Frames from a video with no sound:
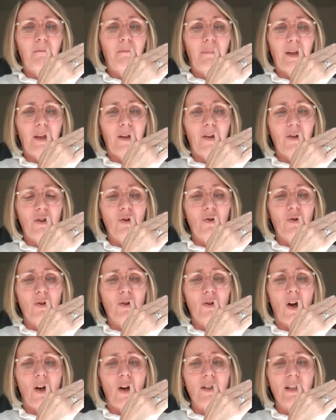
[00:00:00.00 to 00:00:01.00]
because you're
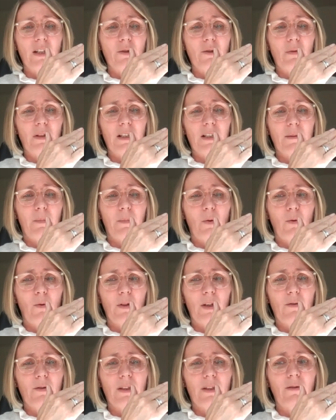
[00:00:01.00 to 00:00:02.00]
starting to explore
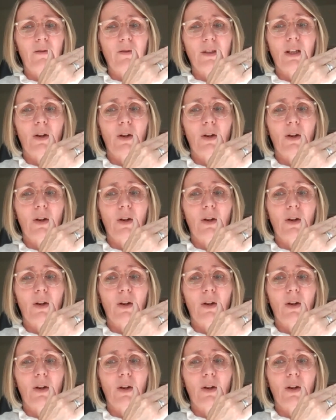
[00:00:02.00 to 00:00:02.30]
new skills.